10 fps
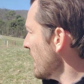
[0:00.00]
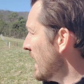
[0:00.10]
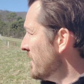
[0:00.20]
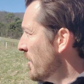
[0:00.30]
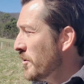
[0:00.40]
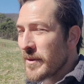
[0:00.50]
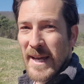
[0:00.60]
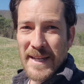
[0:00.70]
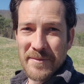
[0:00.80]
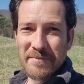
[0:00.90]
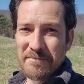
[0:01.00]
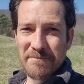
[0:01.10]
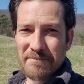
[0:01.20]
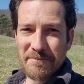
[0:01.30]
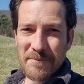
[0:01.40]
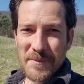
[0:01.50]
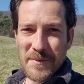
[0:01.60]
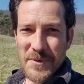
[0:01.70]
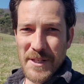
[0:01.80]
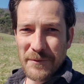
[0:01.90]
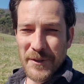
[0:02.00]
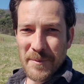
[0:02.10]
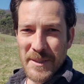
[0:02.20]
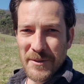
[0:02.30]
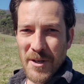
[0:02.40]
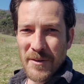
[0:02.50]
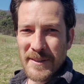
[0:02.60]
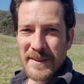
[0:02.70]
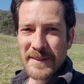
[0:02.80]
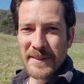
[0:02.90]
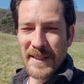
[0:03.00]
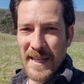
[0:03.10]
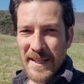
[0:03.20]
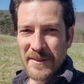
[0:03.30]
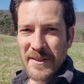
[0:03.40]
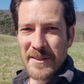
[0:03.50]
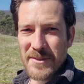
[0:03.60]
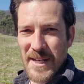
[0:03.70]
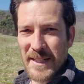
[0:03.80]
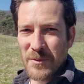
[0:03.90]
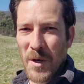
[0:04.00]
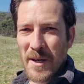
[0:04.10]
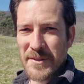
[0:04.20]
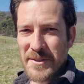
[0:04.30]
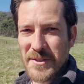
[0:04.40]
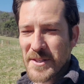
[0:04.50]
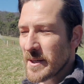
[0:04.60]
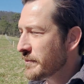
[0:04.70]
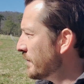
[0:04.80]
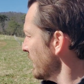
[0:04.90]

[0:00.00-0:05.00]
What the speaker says: I know that stuff's going to be growing. And taking walks and stuff,